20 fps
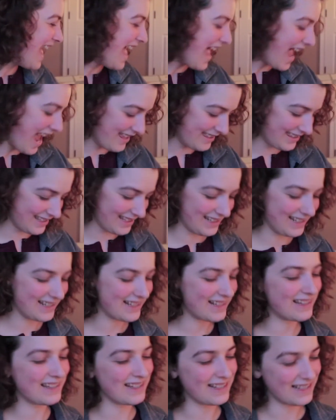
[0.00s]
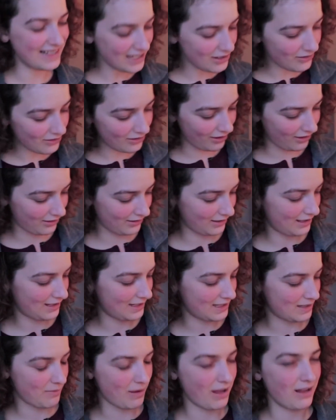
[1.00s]
And then The Secret Garden
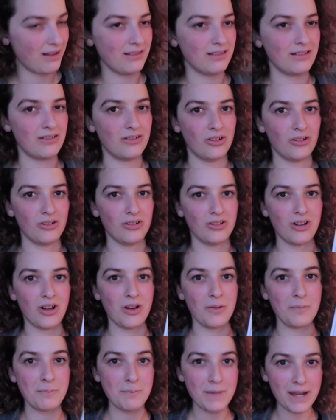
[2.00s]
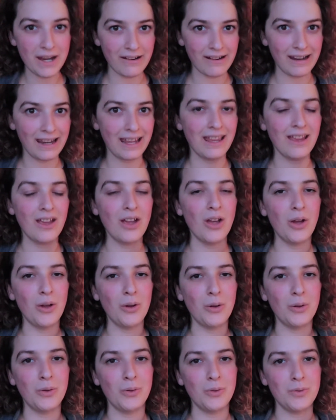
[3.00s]
is about a little girl called Mary
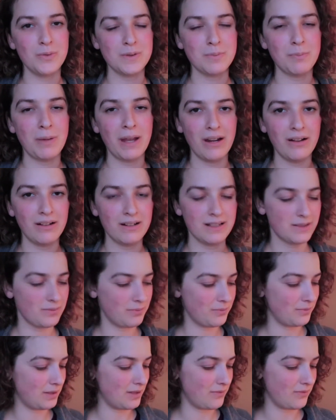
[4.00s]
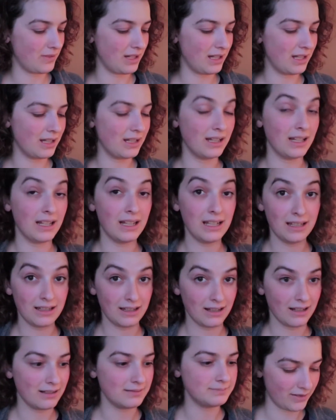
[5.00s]
whose parents were living in
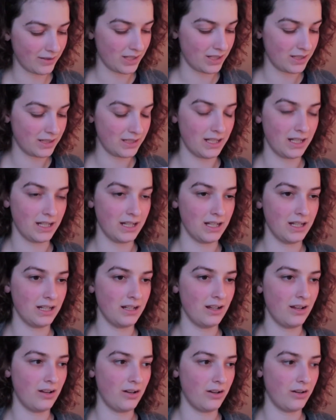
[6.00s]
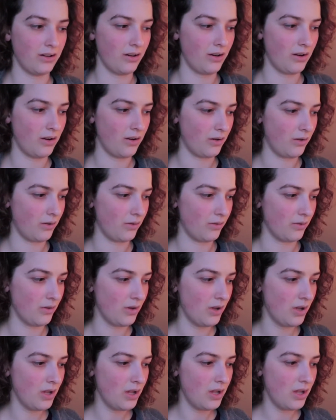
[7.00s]
India. Then they are all,
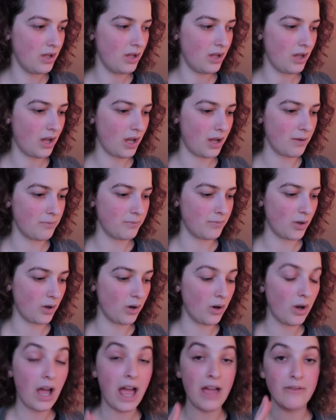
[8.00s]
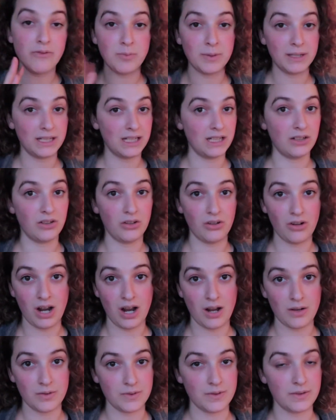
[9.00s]
everybody in her
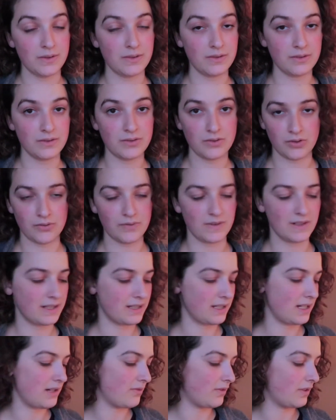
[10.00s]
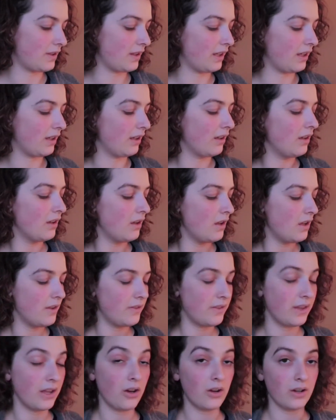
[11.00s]
house, servants and everything,
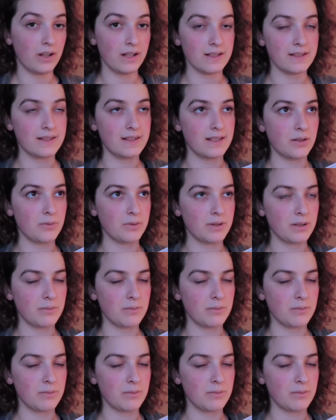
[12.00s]
they all get sick with, I